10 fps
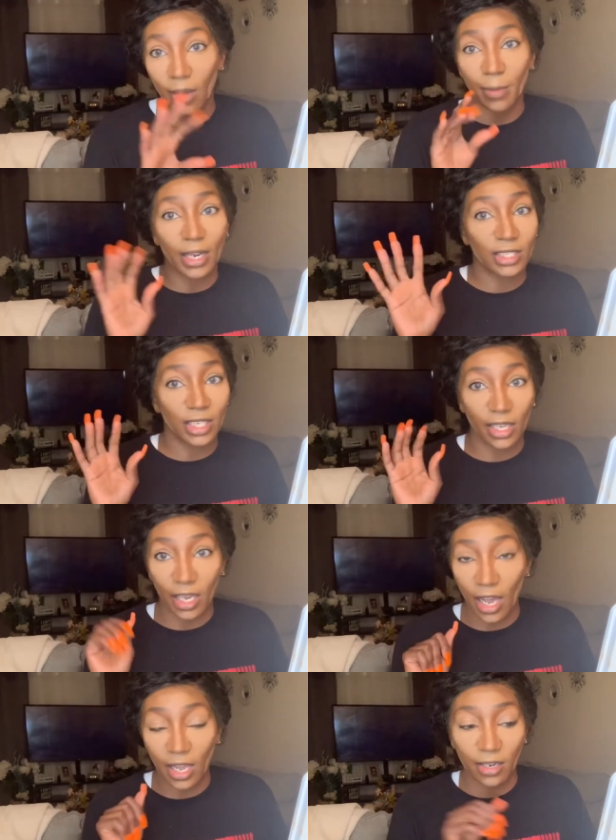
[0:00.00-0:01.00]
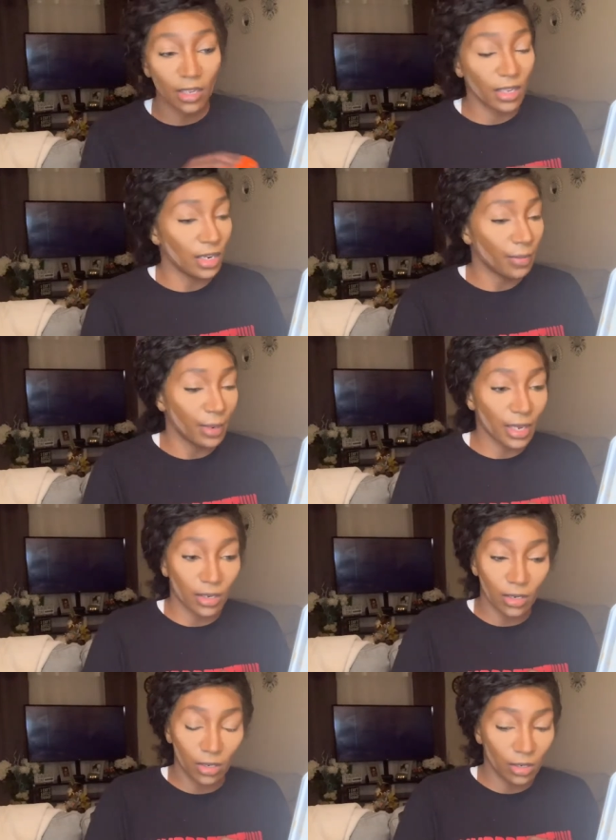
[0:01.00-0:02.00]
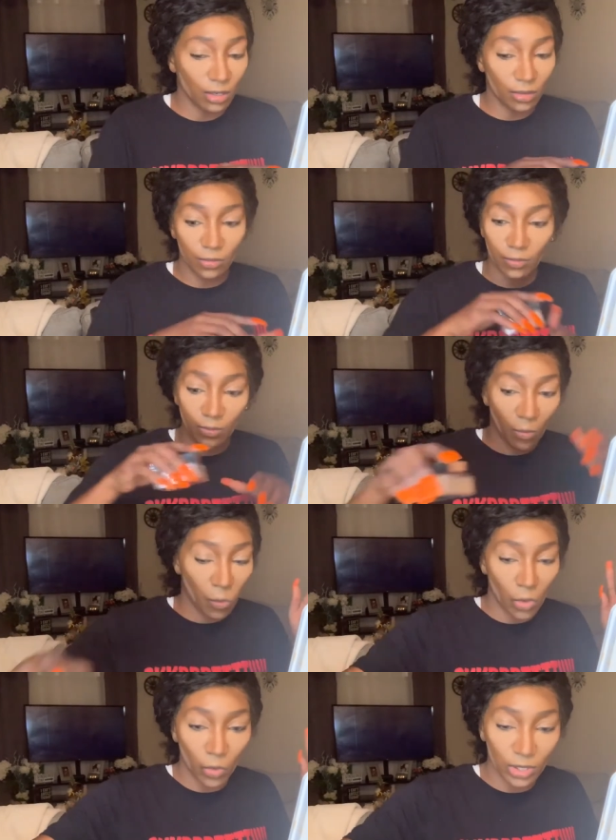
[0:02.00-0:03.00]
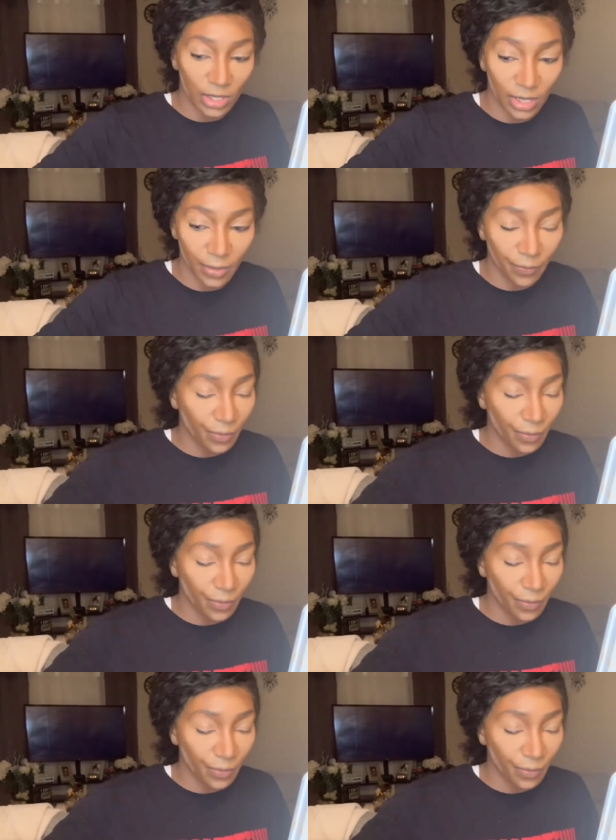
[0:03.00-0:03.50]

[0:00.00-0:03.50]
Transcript: I'm not a Jackie Aina, and I'm not a uh who is that?